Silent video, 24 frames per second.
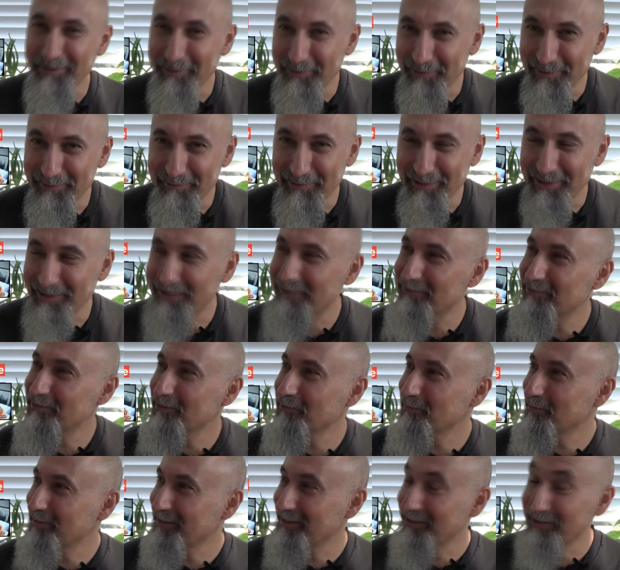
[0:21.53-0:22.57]
you're living
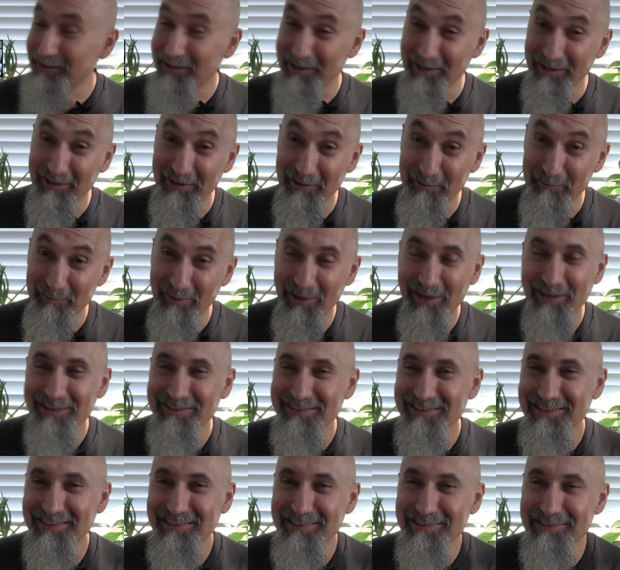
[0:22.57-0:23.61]
comfortably, and you got a lot of
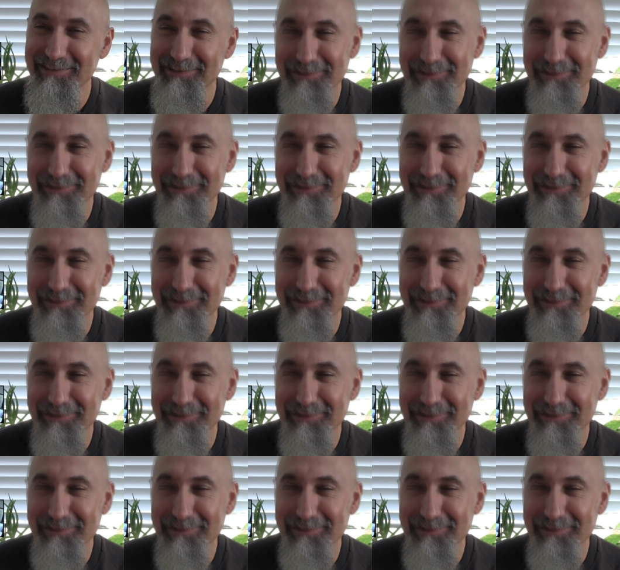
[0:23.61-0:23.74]
boxes,